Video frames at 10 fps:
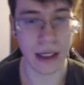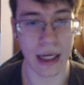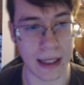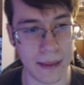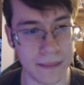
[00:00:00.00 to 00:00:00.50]

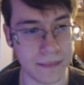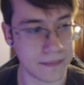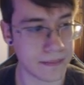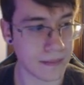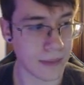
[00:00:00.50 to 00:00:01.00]

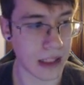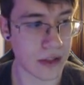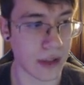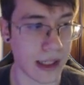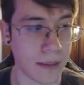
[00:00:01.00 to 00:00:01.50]

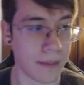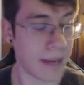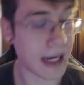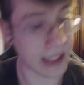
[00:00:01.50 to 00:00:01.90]
So I think Magna